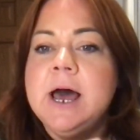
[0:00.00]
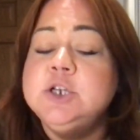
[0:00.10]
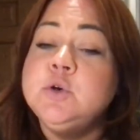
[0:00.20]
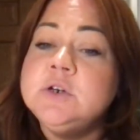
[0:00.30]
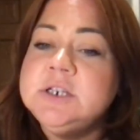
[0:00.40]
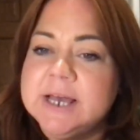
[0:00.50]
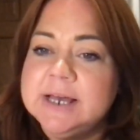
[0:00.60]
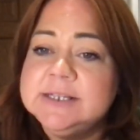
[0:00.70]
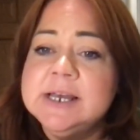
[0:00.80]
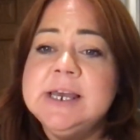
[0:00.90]
George
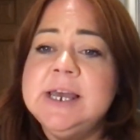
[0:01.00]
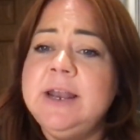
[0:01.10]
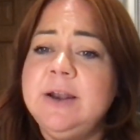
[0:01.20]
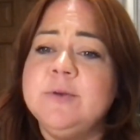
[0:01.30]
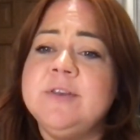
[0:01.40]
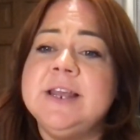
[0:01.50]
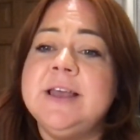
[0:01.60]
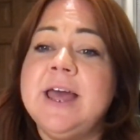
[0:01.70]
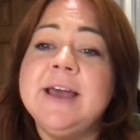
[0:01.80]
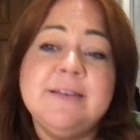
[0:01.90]
says he knows an
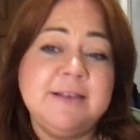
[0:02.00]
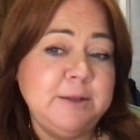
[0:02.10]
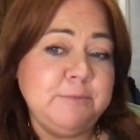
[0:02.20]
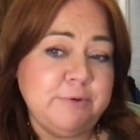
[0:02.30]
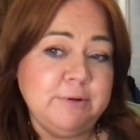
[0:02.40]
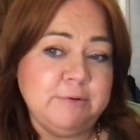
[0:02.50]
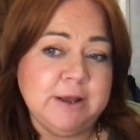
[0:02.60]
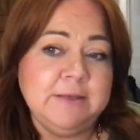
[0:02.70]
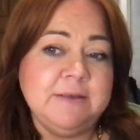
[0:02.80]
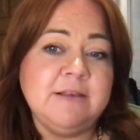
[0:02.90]
excellent
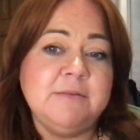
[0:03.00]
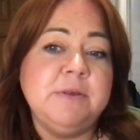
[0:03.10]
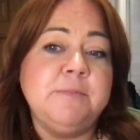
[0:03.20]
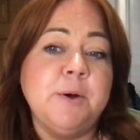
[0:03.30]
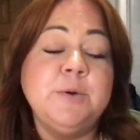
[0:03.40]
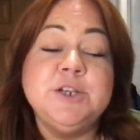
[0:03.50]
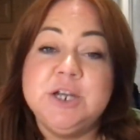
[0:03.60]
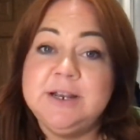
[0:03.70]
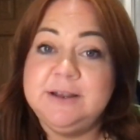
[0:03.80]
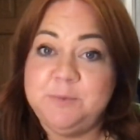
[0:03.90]
brewery that does bespoke
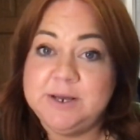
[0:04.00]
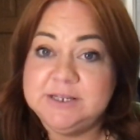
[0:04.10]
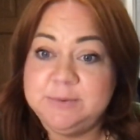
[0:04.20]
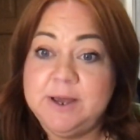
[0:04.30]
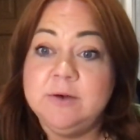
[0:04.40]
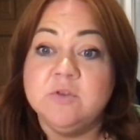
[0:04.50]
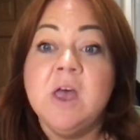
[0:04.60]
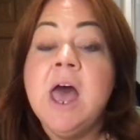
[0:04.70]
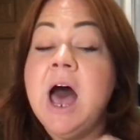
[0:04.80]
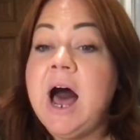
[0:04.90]
gin in West Wales.
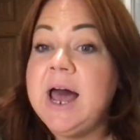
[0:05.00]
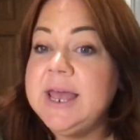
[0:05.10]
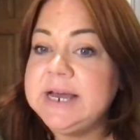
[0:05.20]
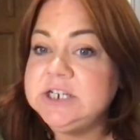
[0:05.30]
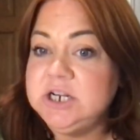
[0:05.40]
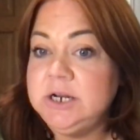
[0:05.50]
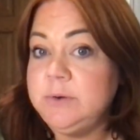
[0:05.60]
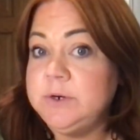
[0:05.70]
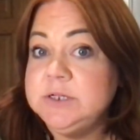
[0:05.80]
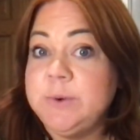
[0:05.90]
I actually know
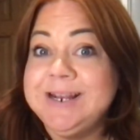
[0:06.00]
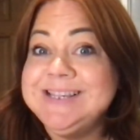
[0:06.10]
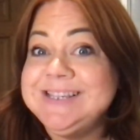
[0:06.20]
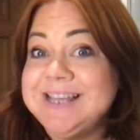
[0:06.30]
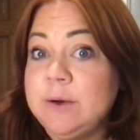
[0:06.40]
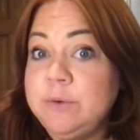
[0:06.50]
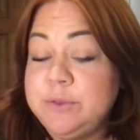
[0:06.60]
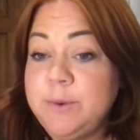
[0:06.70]
one as well in South